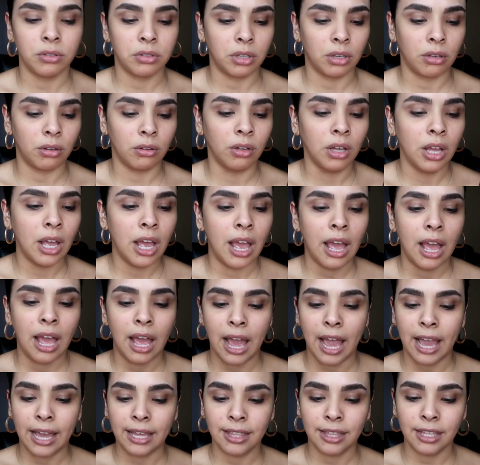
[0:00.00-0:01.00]
So
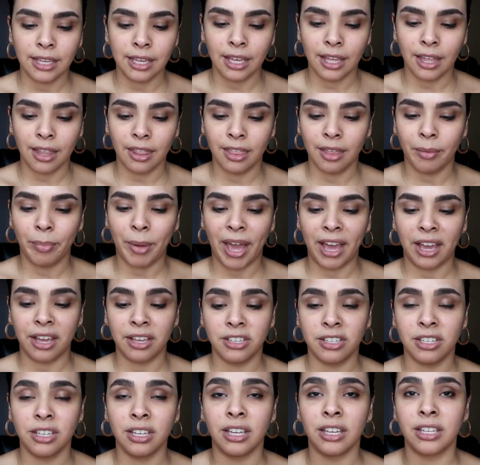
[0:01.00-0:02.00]
I think the
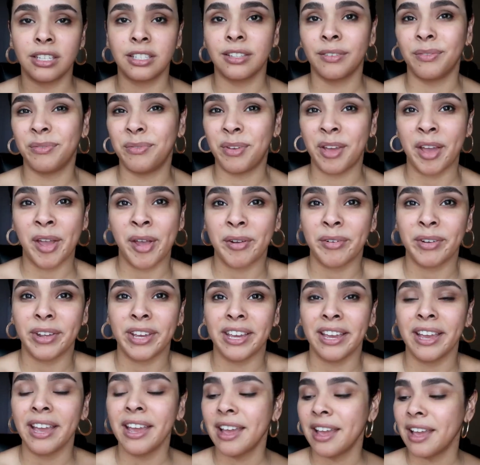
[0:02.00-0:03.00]
packaging is
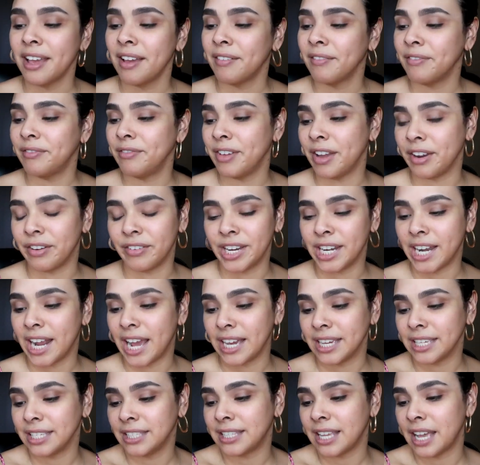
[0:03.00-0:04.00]
very
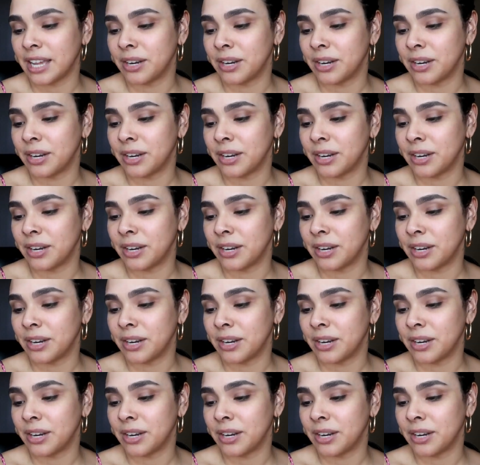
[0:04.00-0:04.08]
nice.